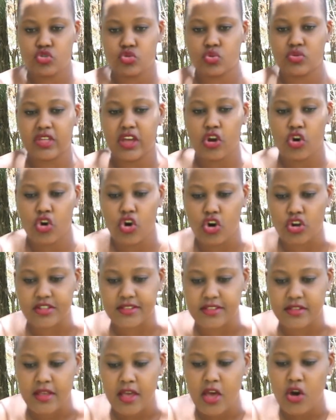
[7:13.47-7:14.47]
to the
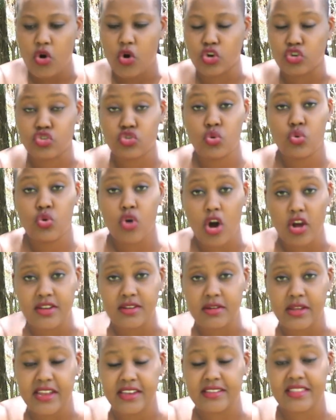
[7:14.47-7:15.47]
gods or to
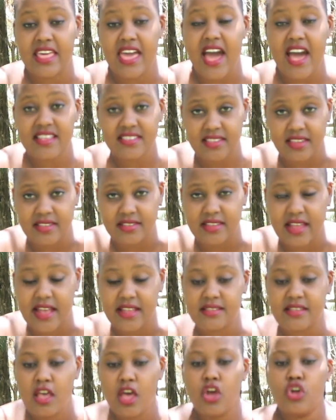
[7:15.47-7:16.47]
God and the
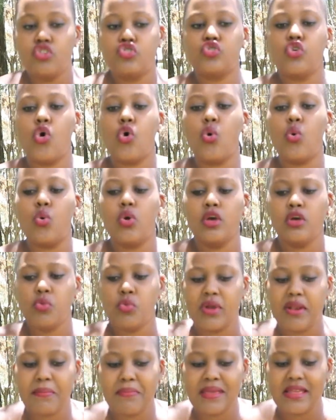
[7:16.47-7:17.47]
ancestors too
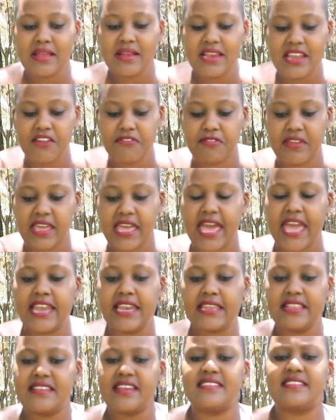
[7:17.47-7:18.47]
will be living.
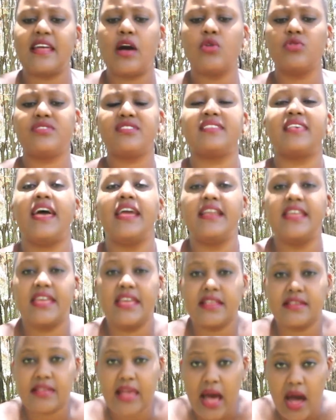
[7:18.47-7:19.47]
And just outside
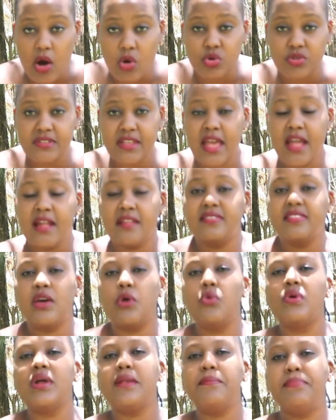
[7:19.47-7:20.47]
his house,
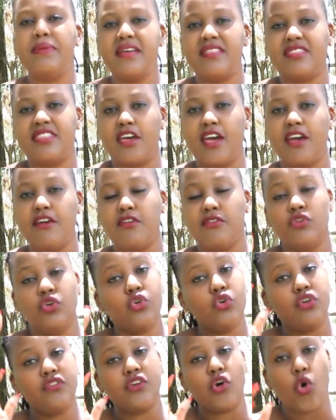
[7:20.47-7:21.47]
there will be the, you
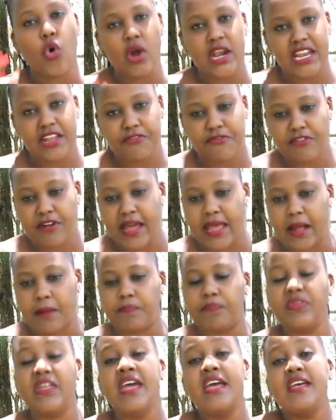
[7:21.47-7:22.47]
know, the holy fire.
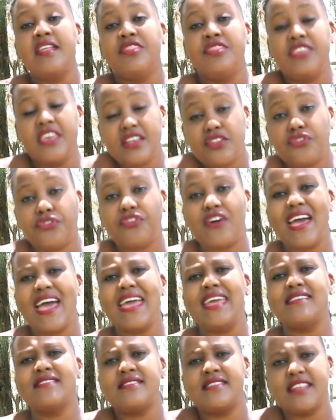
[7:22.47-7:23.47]
This fire
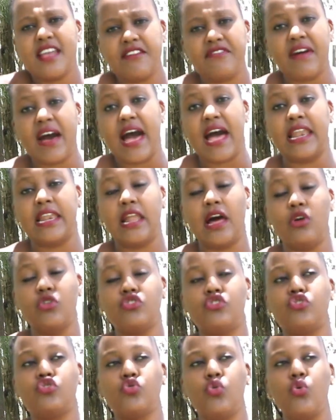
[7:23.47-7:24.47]
is never
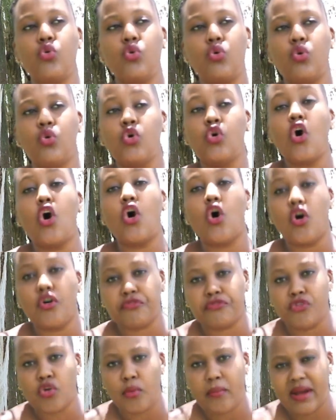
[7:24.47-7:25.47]
allowed to go
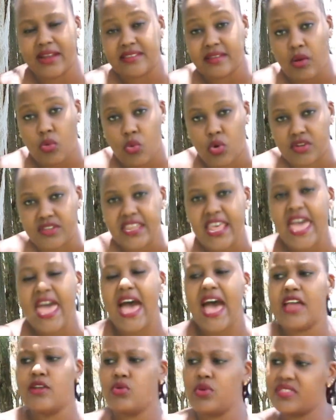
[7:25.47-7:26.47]
off no matter what.
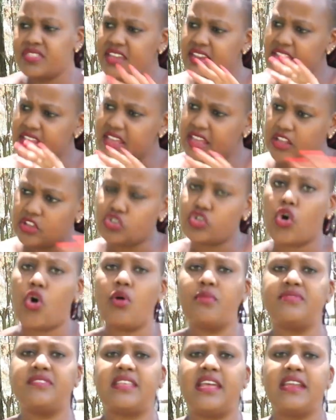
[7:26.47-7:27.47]
And within each
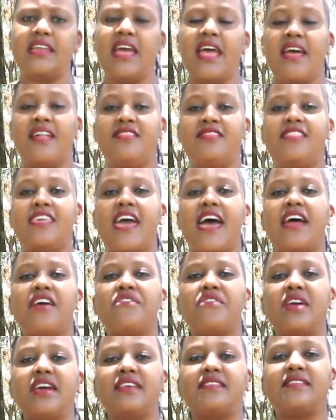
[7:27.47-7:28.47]
homestead,
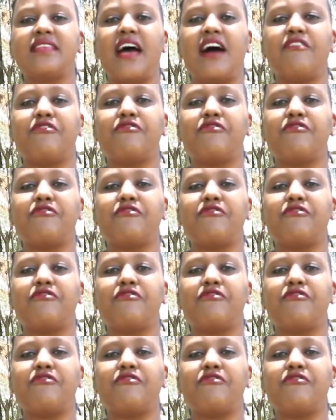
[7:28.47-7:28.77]
there is a